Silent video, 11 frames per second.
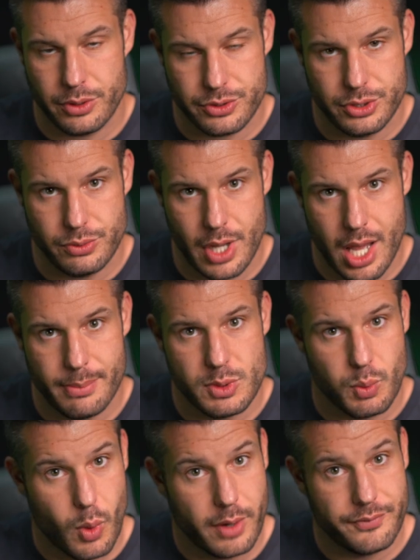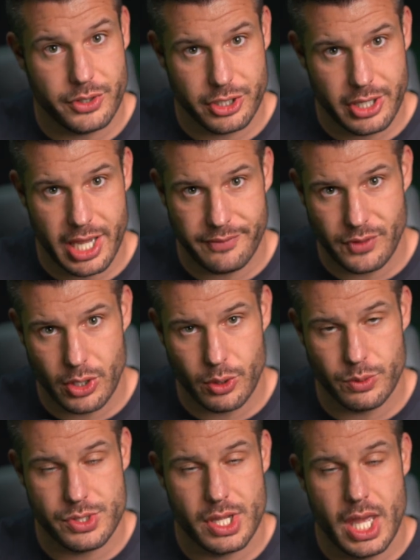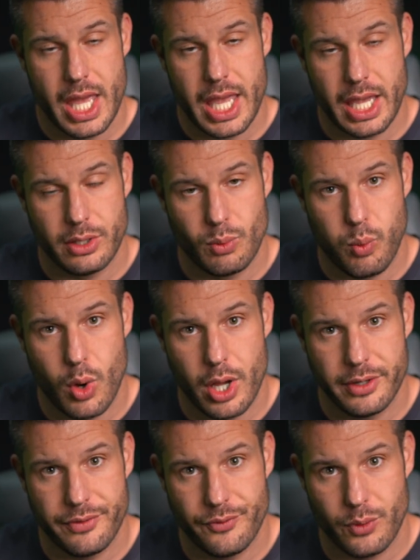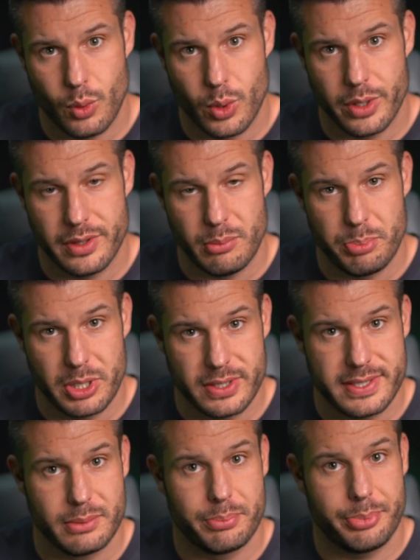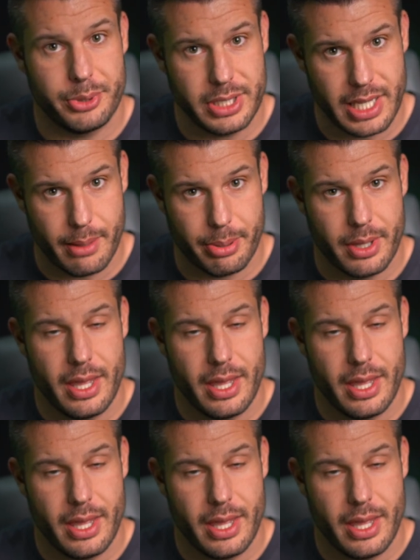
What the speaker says: There's two knobs, one for your headphones and one for the built-in preamp.